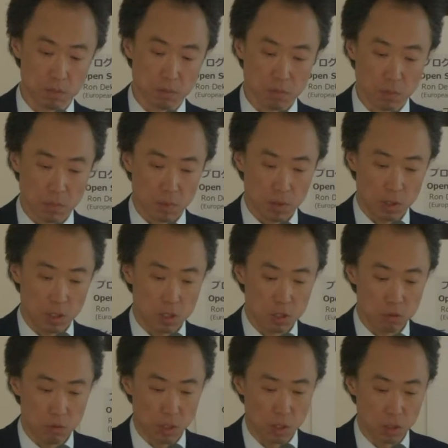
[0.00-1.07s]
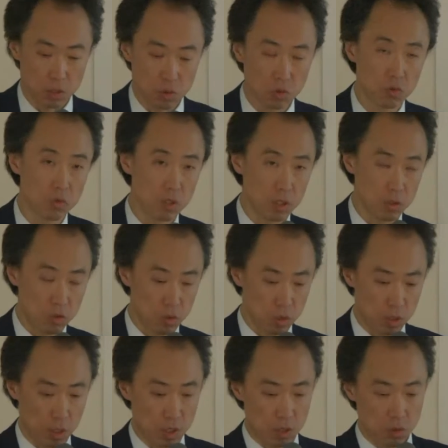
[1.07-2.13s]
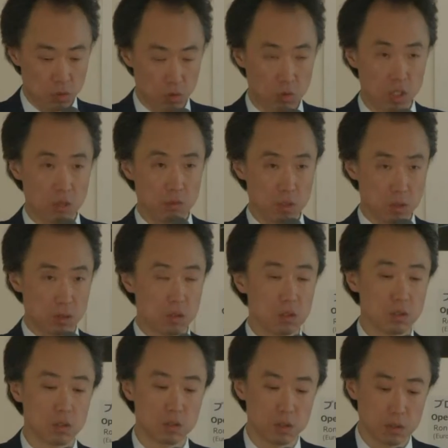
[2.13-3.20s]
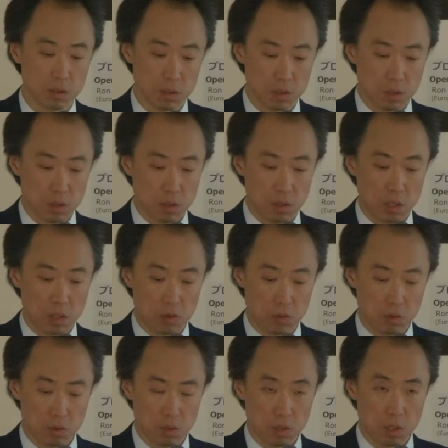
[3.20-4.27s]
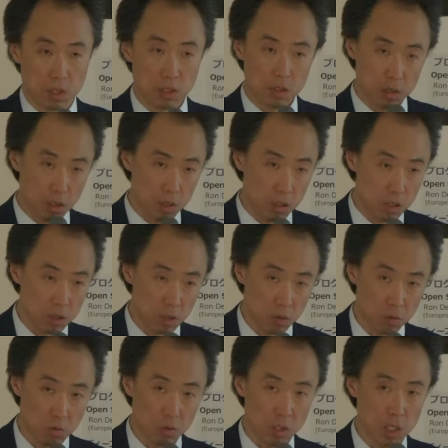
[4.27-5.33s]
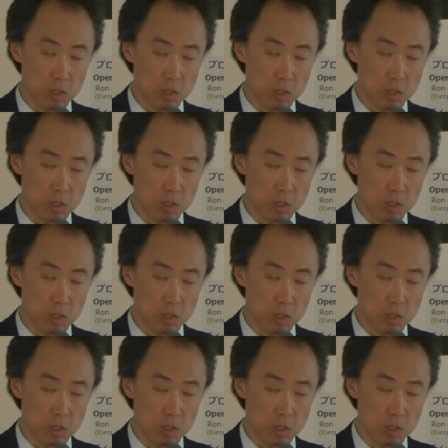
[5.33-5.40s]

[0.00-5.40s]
limited audience for that publishing is mostly